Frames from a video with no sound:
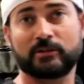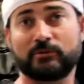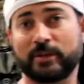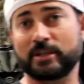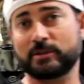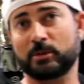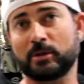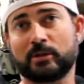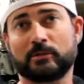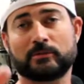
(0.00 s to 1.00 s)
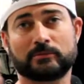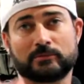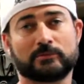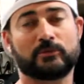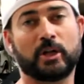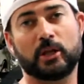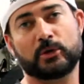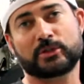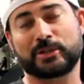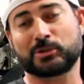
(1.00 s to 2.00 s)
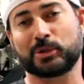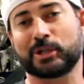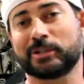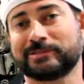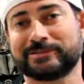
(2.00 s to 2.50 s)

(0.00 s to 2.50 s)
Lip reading: on Facebook, follow us on Twitter.